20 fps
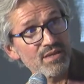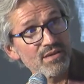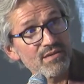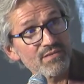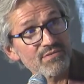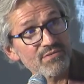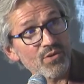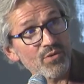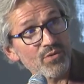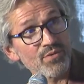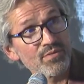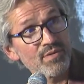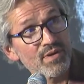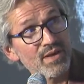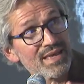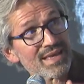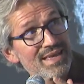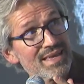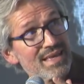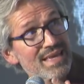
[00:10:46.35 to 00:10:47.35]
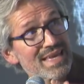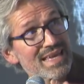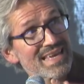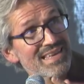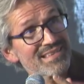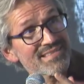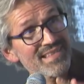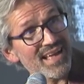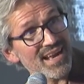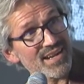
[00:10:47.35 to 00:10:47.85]
So
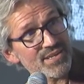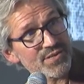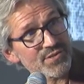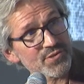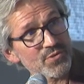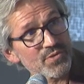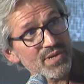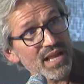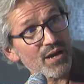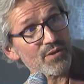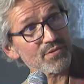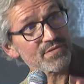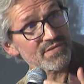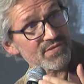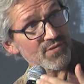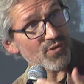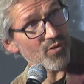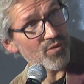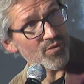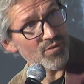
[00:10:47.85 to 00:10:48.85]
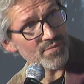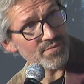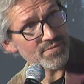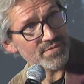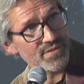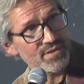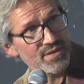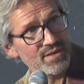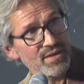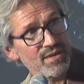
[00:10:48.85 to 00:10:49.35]
is that issue now solved?
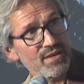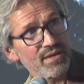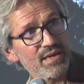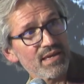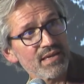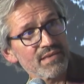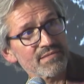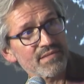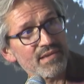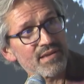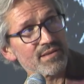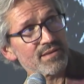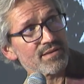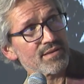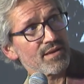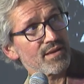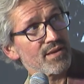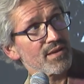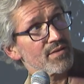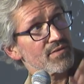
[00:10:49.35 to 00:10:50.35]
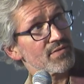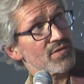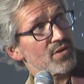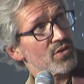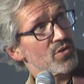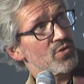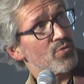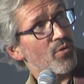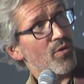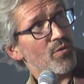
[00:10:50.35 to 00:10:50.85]
Is it,
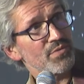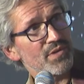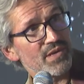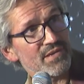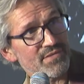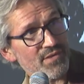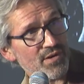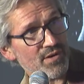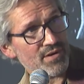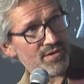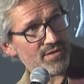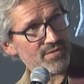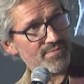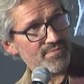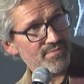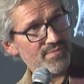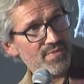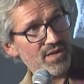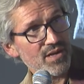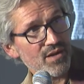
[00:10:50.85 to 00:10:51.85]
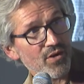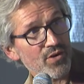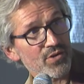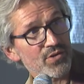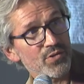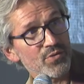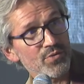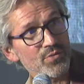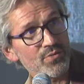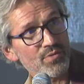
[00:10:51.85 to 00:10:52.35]
you own this art. Are
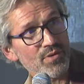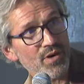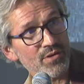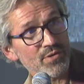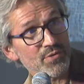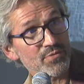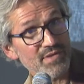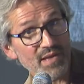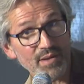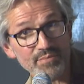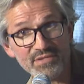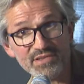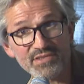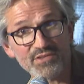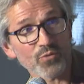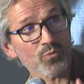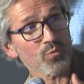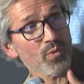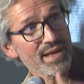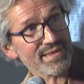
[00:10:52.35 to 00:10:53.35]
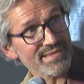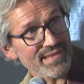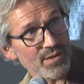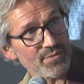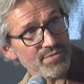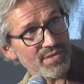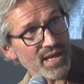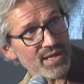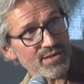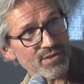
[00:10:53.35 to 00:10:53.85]
you tempted to rent out
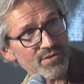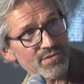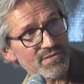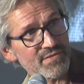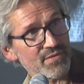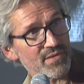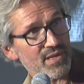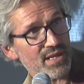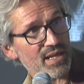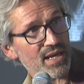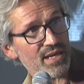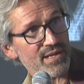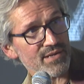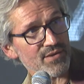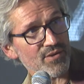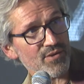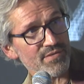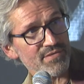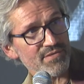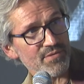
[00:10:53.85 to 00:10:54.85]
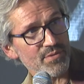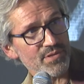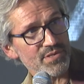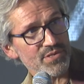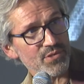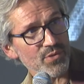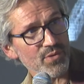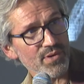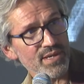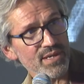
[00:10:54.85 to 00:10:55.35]
that art so that I can also
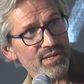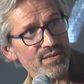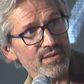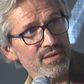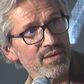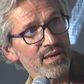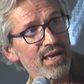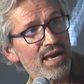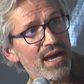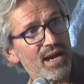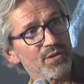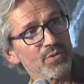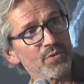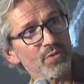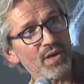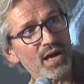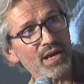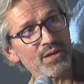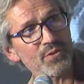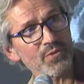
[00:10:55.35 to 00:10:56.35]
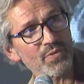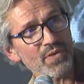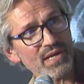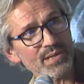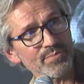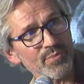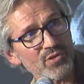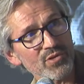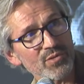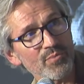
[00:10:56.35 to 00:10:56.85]
enjoy it? How do you think
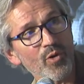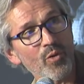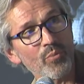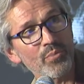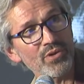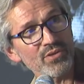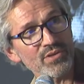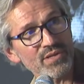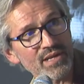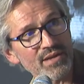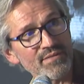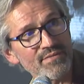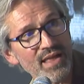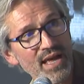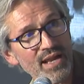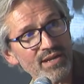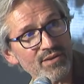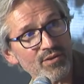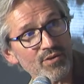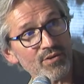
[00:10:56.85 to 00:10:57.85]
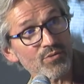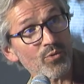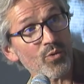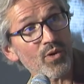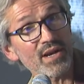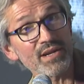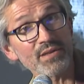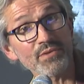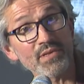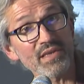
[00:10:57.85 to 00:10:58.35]
about the mobility of that art, or how
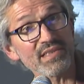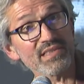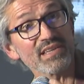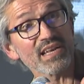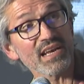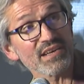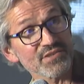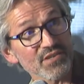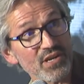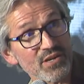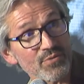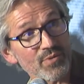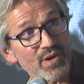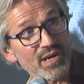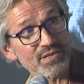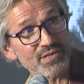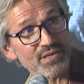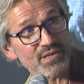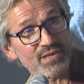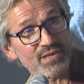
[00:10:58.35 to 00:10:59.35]
do you think the next generation?